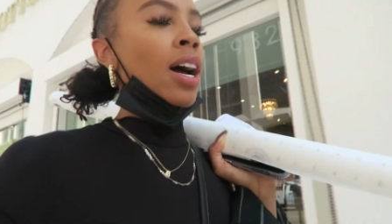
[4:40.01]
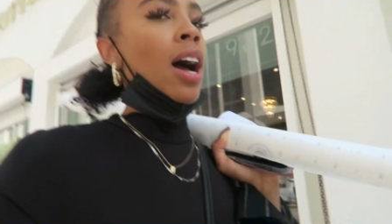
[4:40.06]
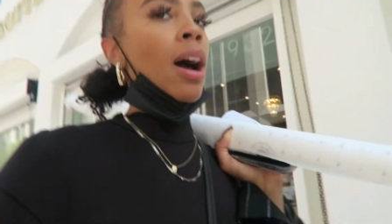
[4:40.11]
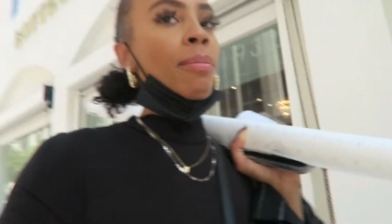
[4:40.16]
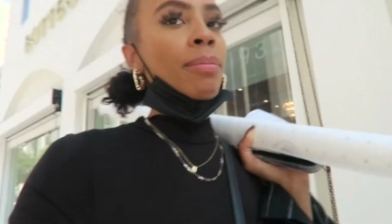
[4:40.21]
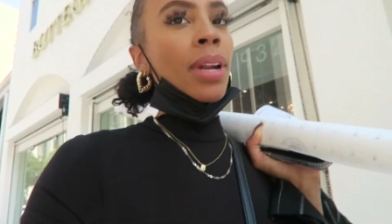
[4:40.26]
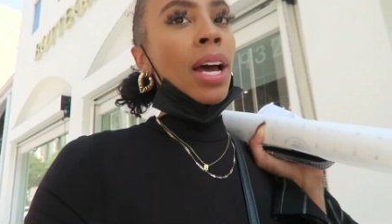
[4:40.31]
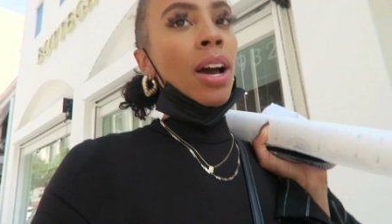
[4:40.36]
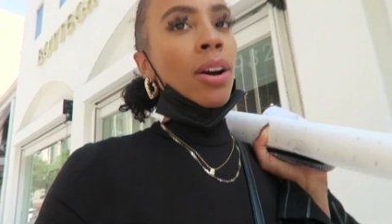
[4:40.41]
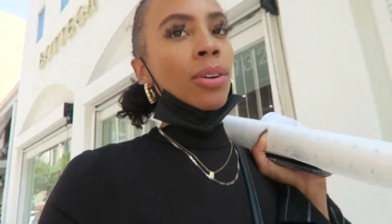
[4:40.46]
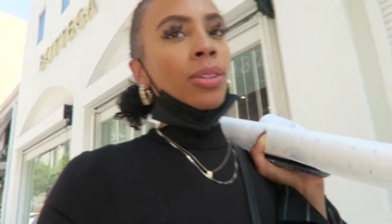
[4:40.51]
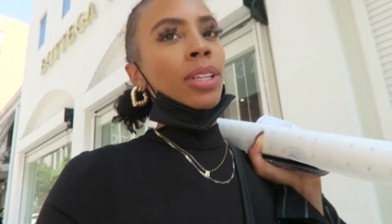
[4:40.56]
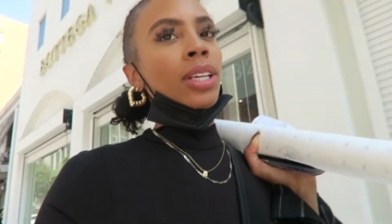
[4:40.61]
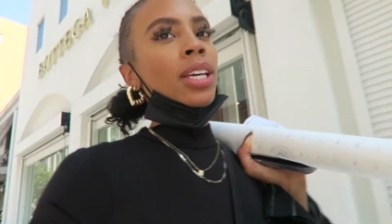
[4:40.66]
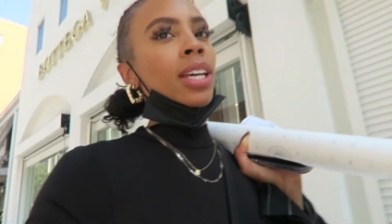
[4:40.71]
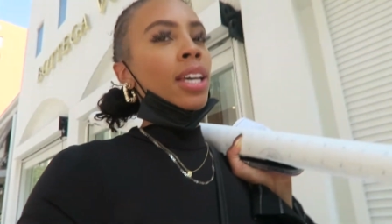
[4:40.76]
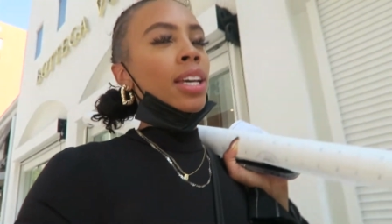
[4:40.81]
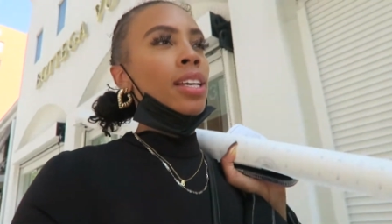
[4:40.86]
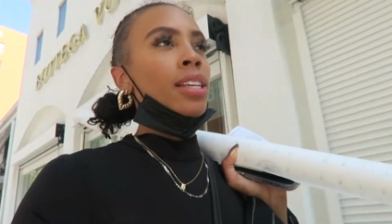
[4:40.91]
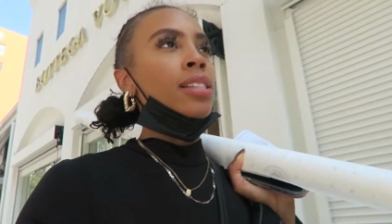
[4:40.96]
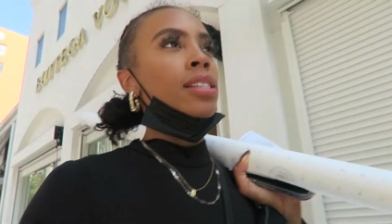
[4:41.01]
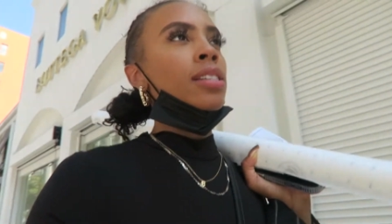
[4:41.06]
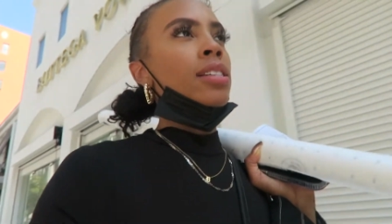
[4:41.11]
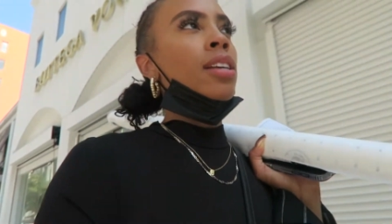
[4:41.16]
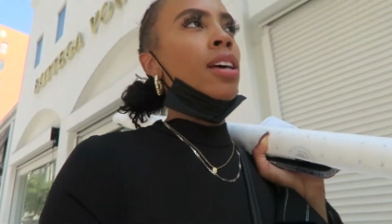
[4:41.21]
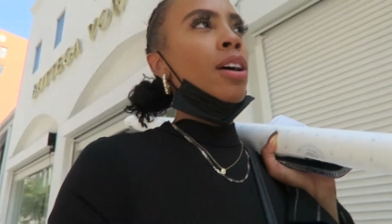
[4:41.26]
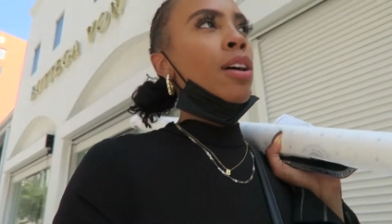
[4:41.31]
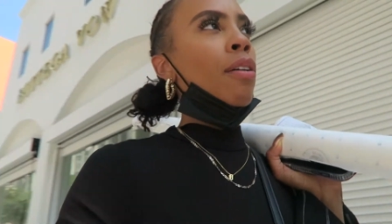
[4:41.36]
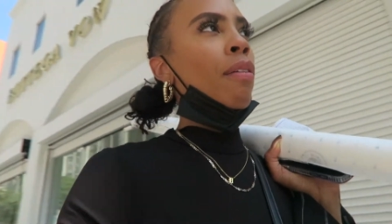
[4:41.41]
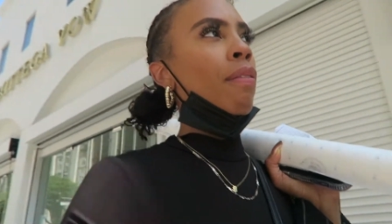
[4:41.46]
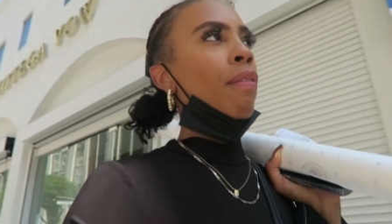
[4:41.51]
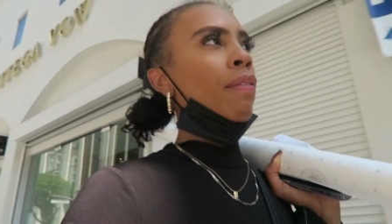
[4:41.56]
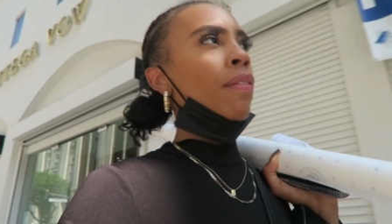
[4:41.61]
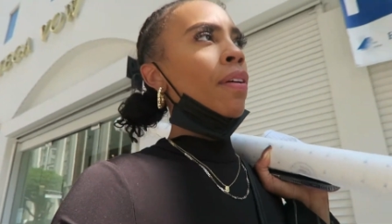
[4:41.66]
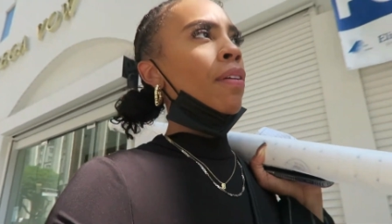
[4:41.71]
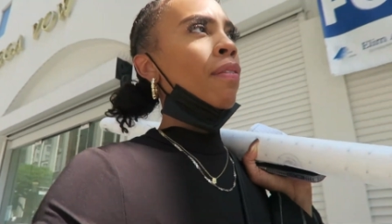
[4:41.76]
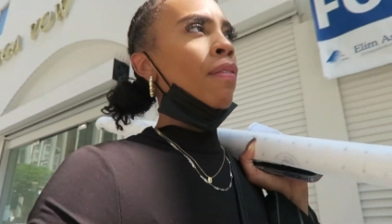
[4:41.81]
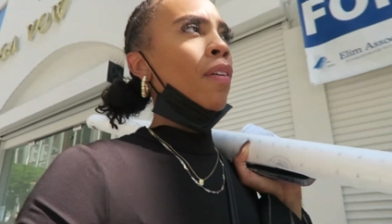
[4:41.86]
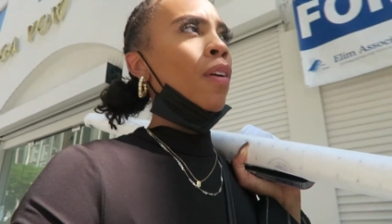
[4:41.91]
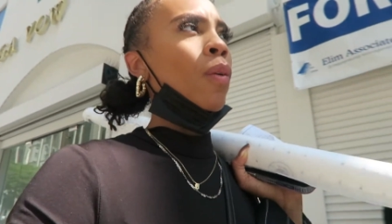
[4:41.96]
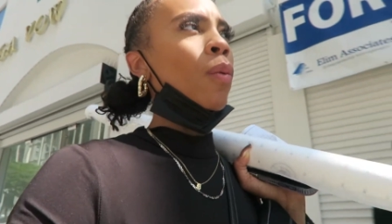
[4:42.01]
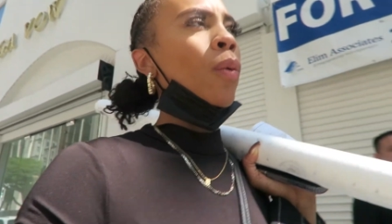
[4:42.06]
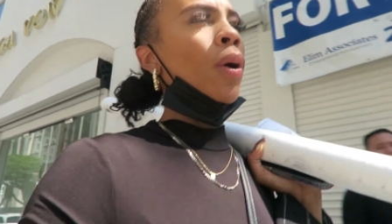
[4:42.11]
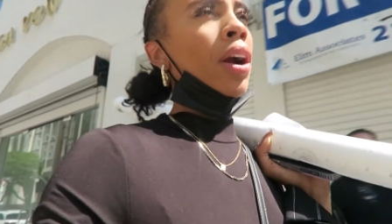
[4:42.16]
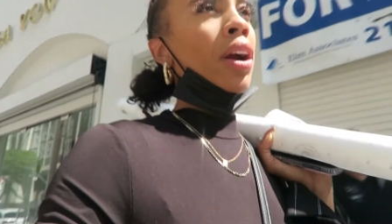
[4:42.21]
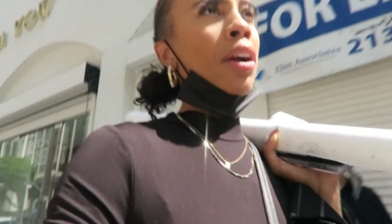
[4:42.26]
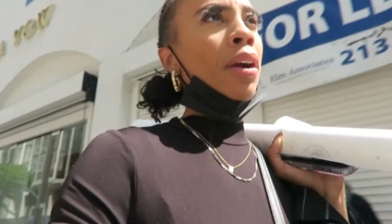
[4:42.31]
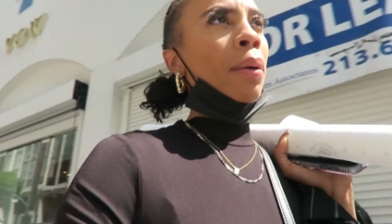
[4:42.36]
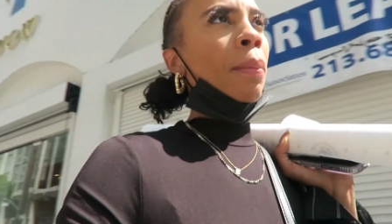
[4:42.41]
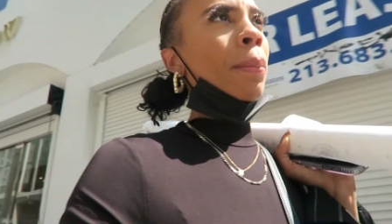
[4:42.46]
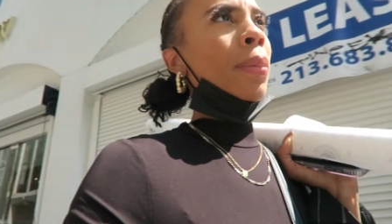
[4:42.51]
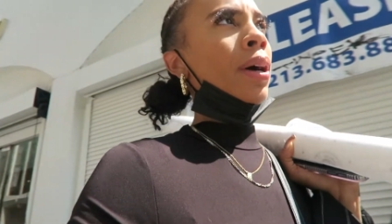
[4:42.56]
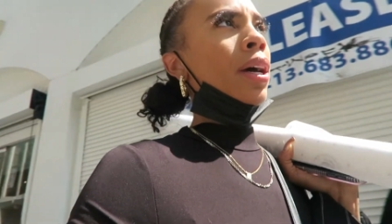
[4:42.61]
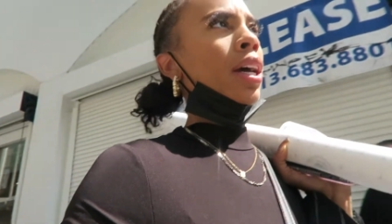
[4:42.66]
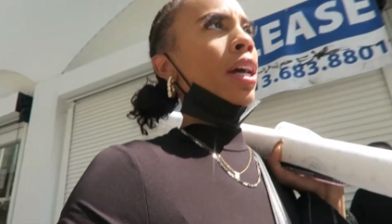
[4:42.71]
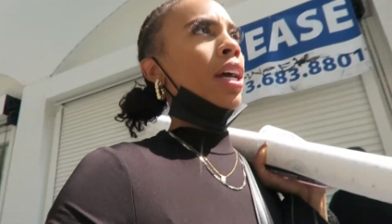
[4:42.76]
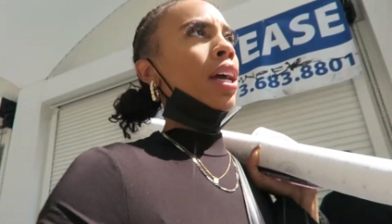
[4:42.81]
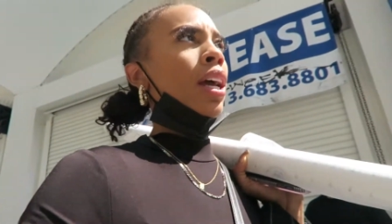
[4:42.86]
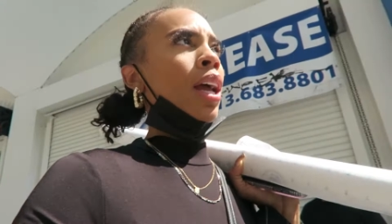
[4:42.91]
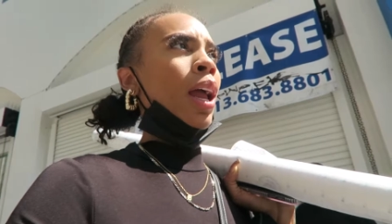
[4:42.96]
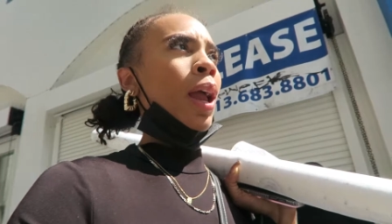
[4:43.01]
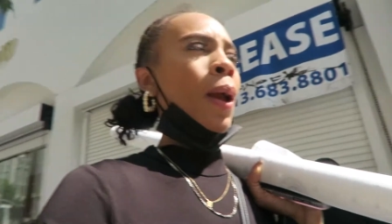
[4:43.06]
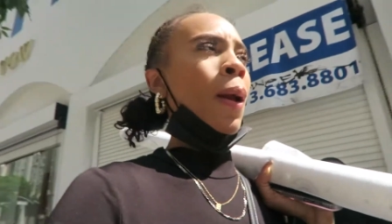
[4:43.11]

I'm not only getting stuff for work, but